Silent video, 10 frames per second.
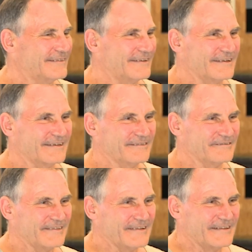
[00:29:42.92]
Yeah.
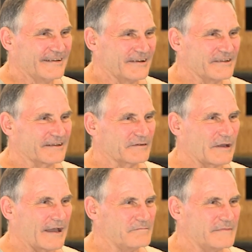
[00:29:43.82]
I think
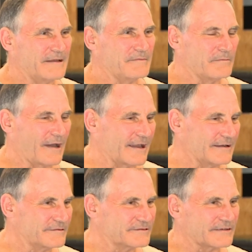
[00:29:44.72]

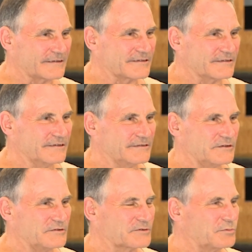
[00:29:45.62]
MMA such a
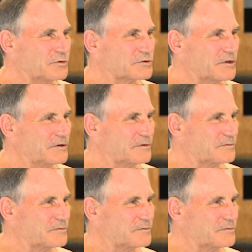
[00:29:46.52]
new sport too.